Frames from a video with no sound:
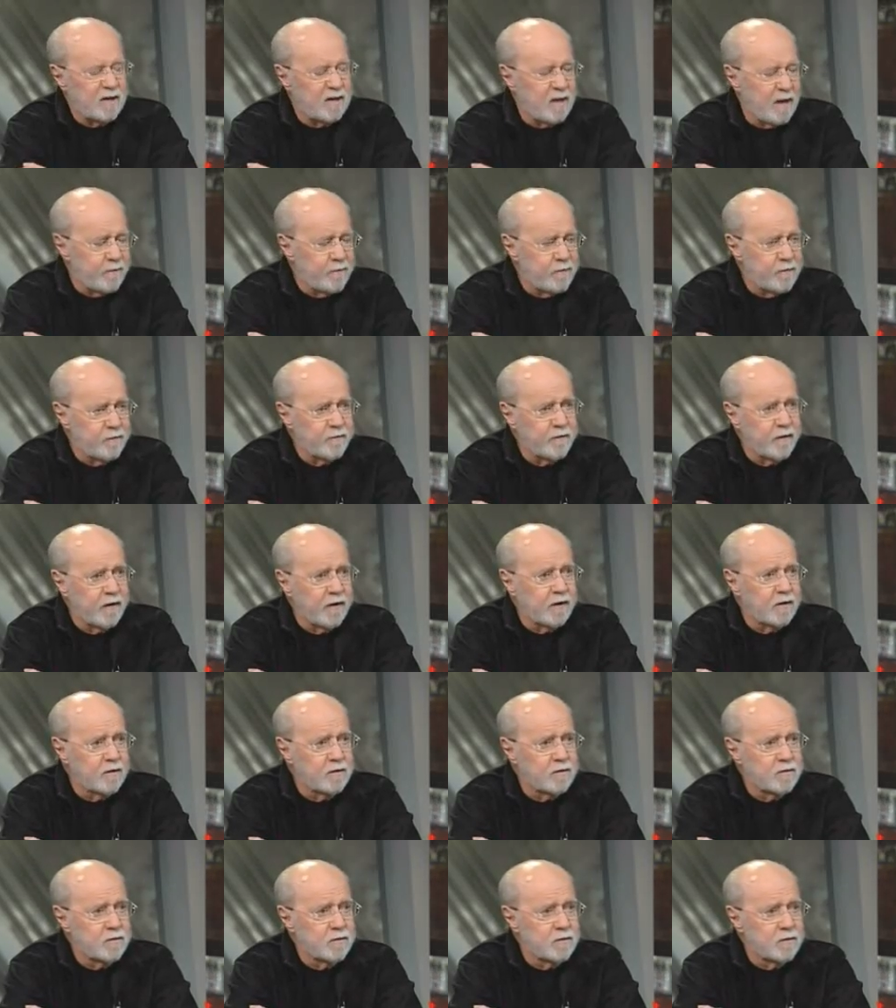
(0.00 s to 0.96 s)
because he gave the
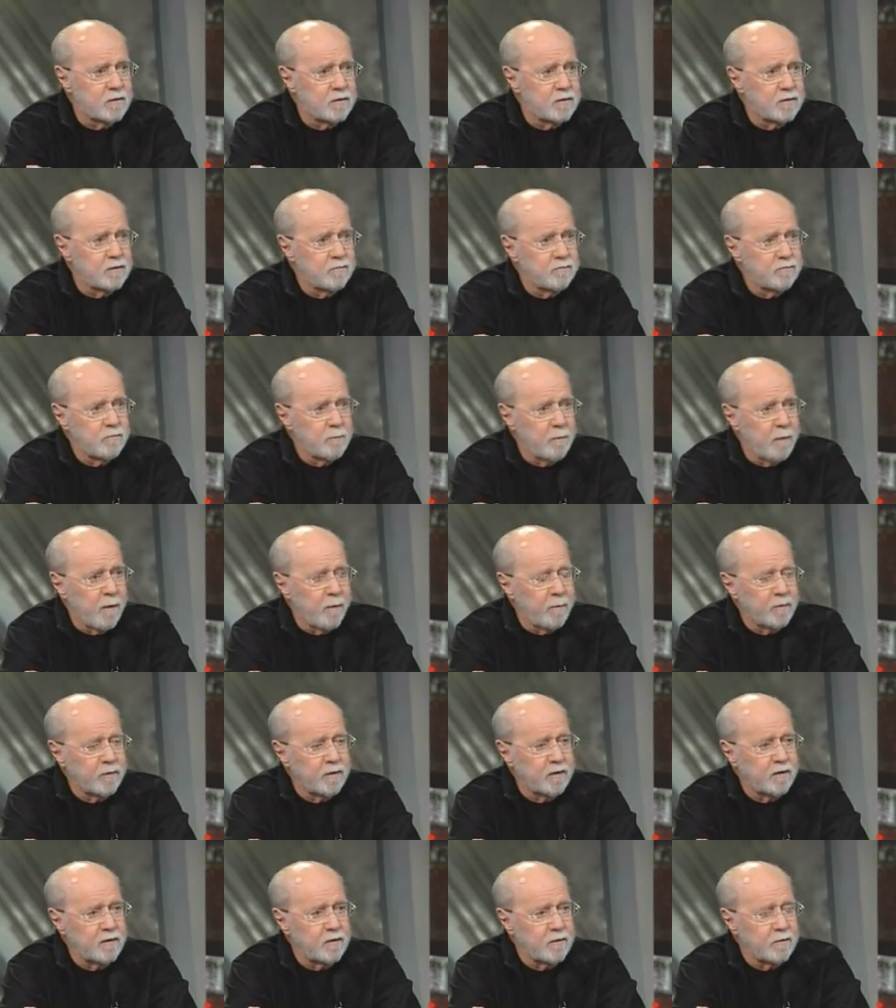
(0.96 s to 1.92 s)
finger to the
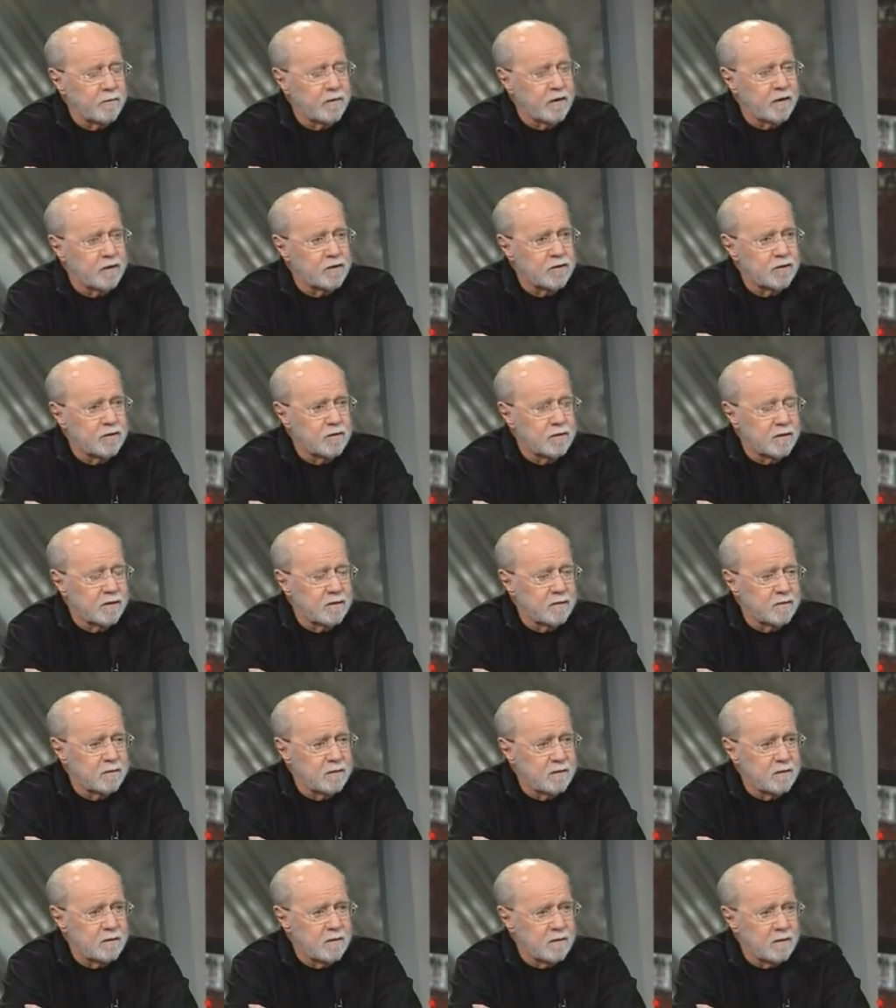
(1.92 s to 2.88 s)
Republican convention,
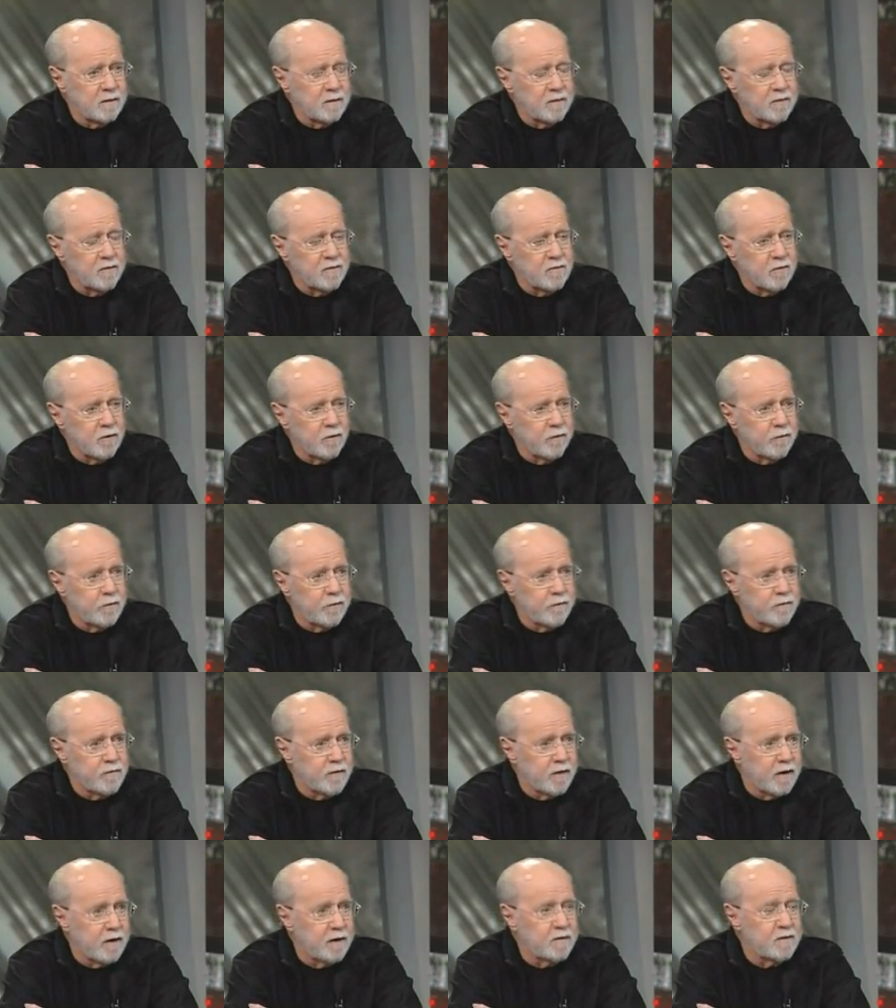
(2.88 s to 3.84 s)
the
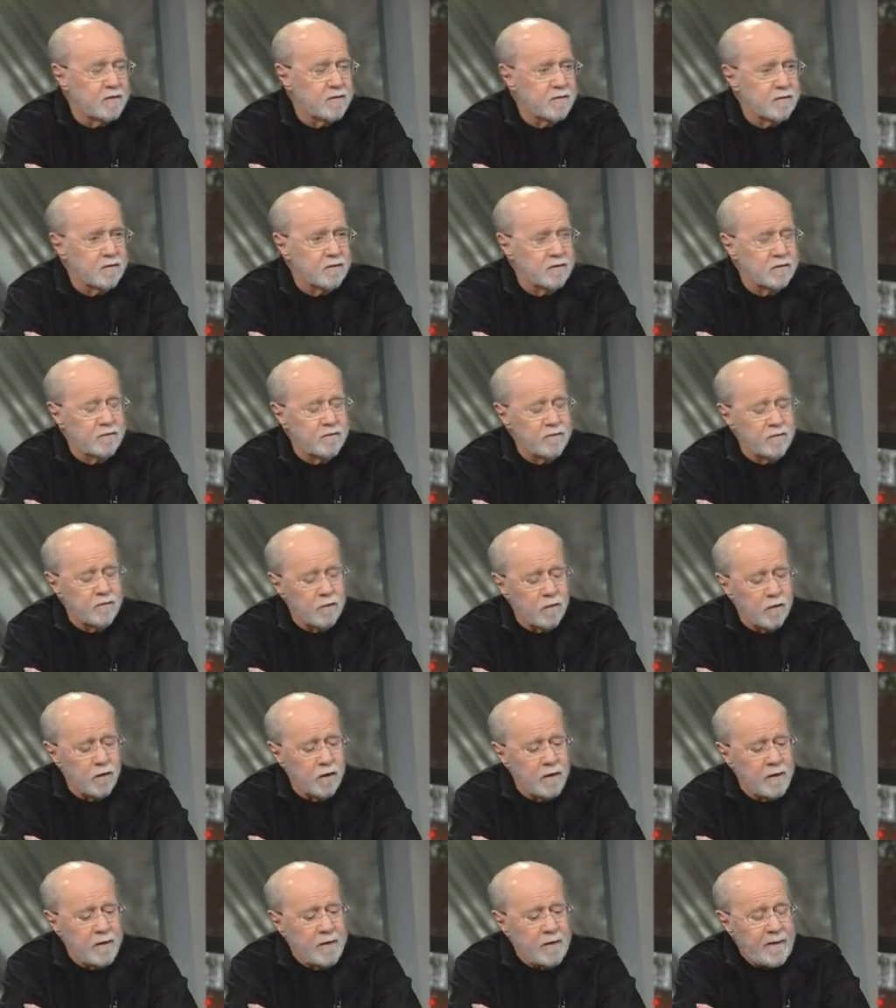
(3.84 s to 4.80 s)
conservatives in
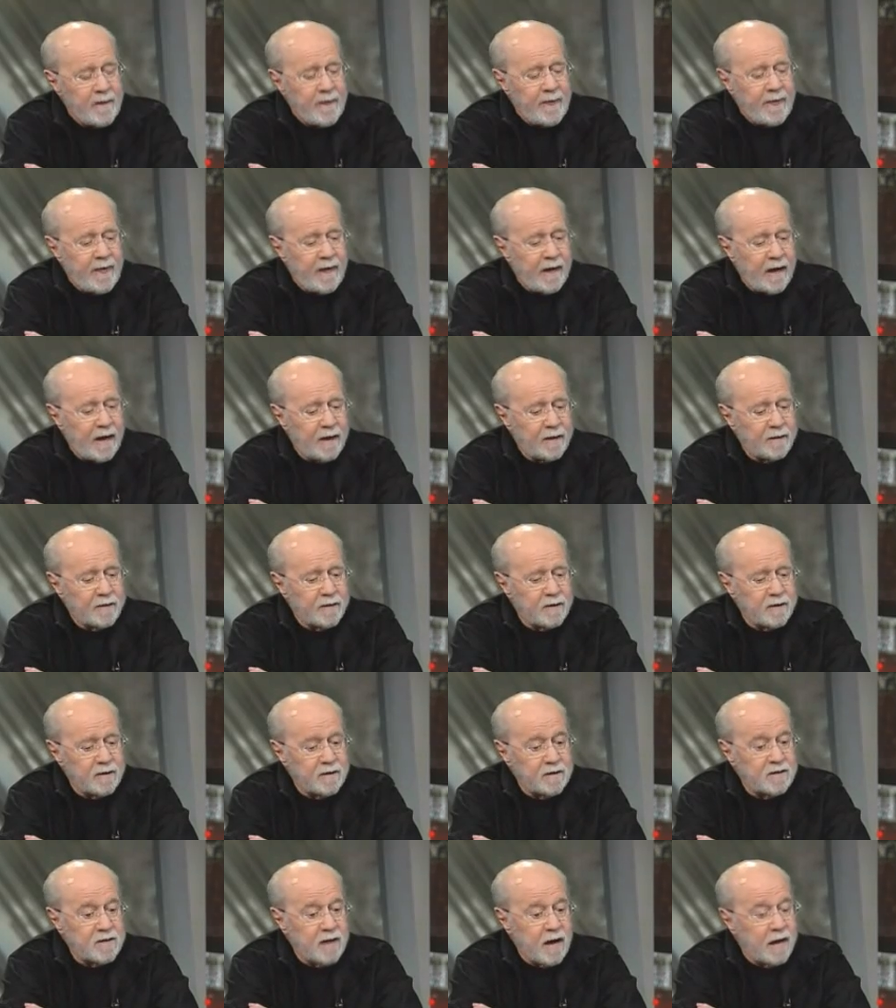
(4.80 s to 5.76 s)
1964, and
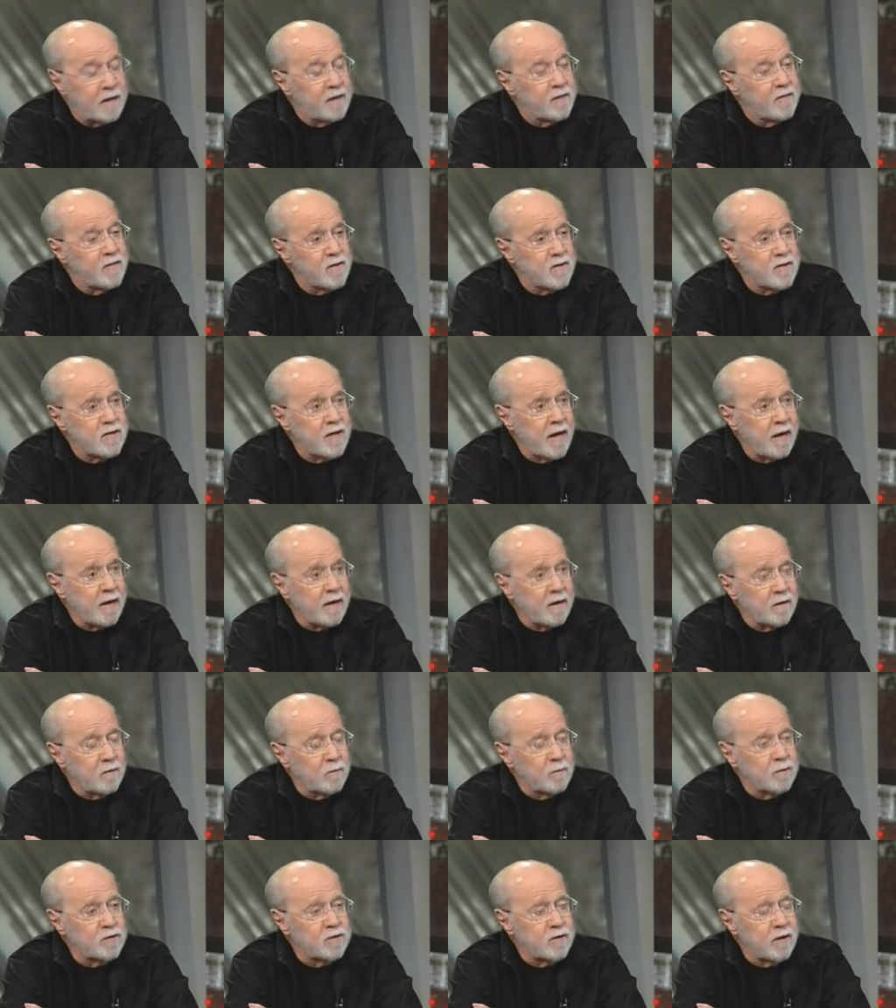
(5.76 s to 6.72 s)
then he died in the
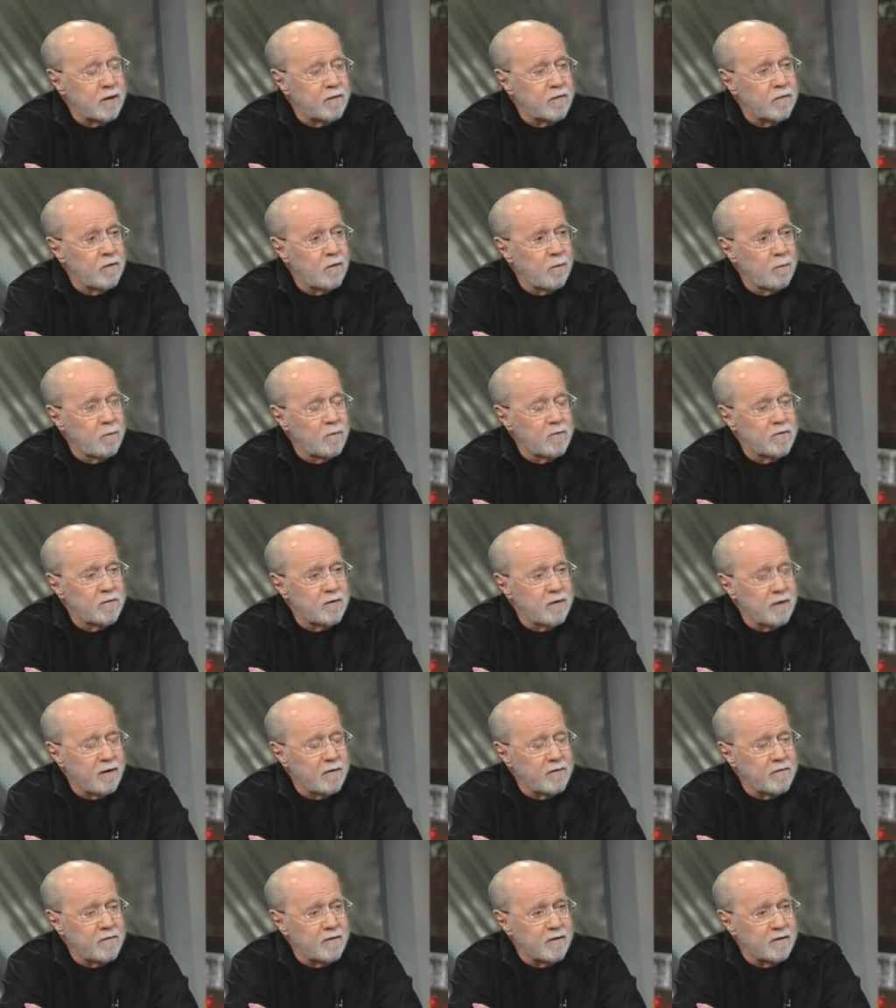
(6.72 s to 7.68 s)
saddle, which I thought was a
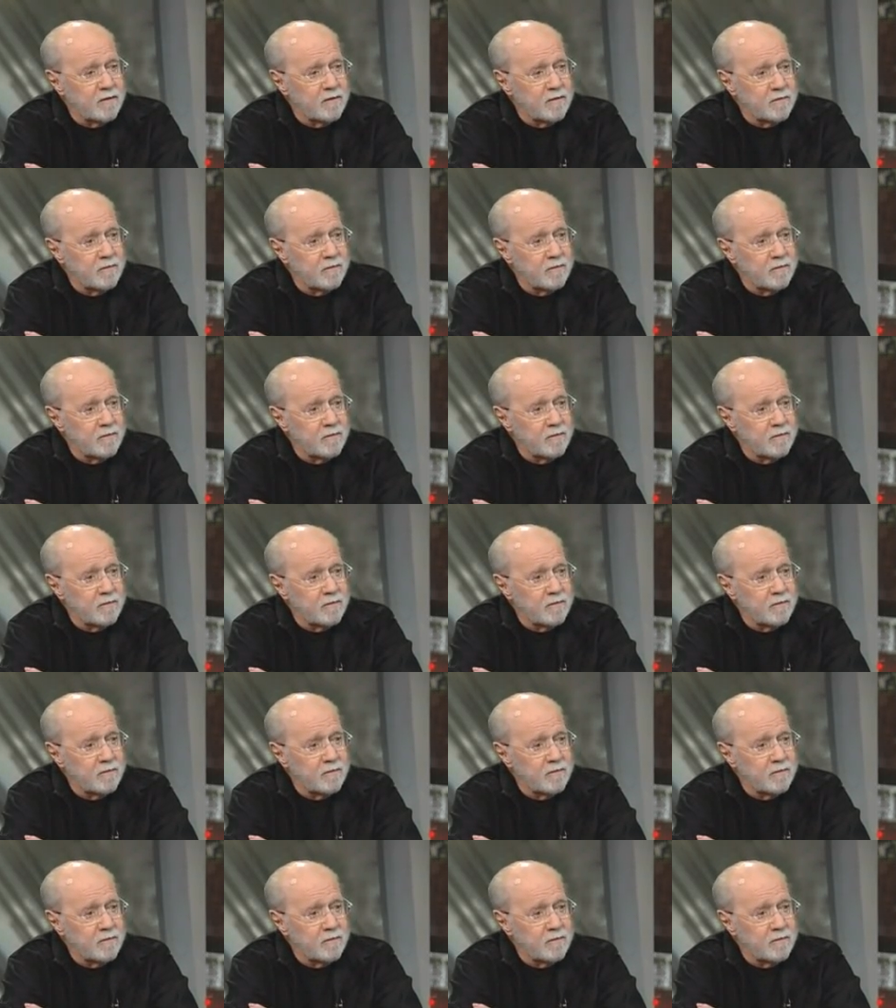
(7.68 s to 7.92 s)
nice